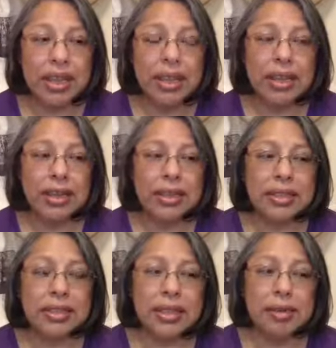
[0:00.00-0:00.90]
and
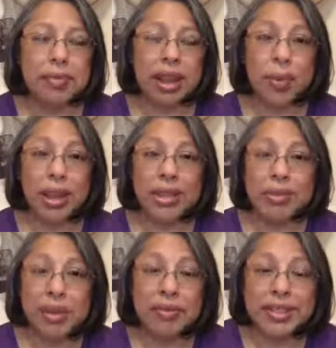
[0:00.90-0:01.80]
it's my way to
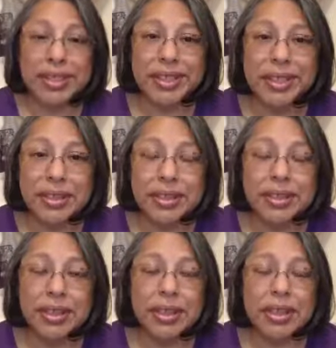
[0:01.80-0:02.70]
be of
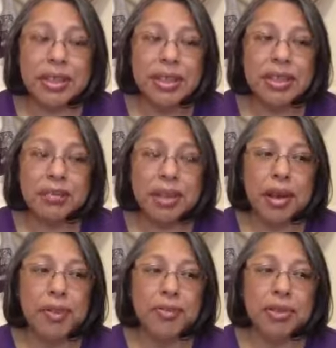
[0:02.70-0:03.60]
assistance, to be
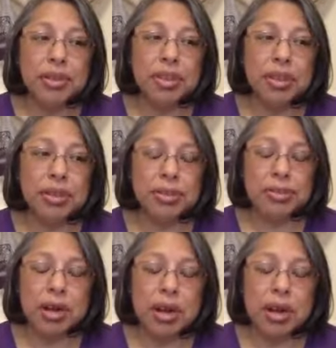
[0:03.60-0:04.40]
helpful to you,